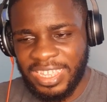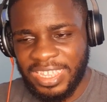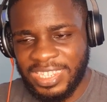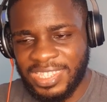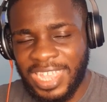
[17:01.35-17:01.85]

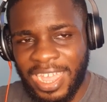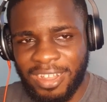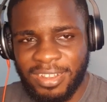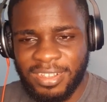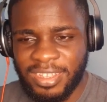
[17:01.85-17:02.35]
his
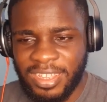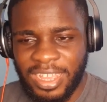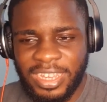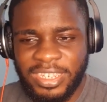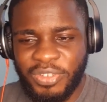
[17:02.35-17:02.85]
style,
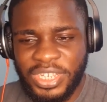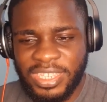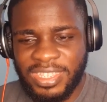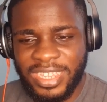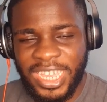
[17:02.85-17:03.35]
and which
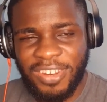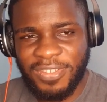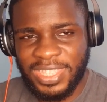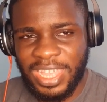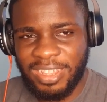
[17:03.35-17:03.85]
is the kind of
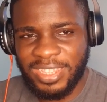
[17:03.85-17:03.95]
style